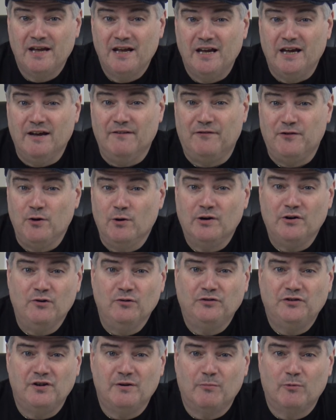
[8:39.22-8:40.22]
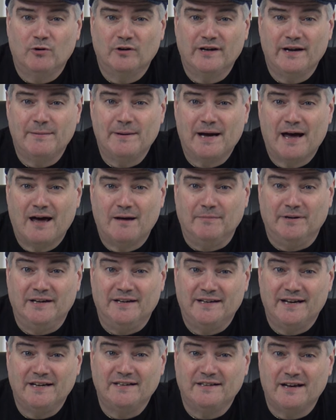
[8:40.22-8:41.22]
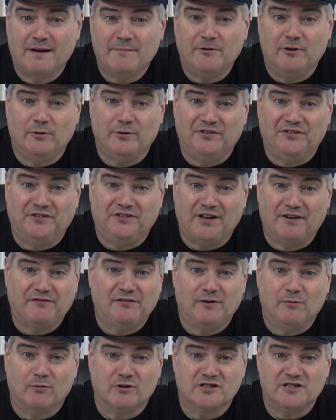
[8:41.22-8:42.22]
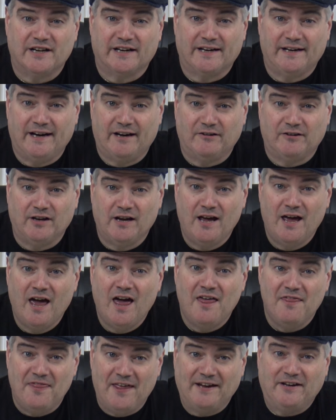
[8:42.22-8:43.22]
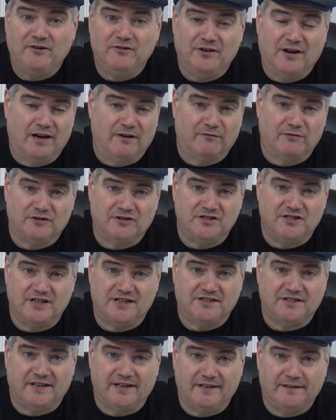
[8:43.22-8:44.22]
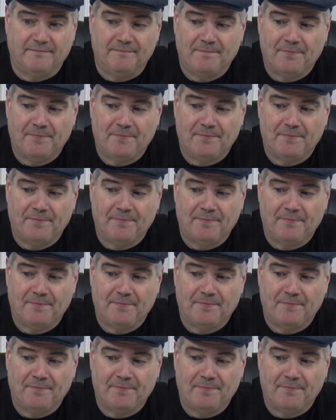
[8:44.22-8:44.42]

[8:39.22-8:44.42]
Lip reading: If you are new to the board gaming hobby, King Domino is definitely worth checking out. Thank you, Donna, for suggesting it.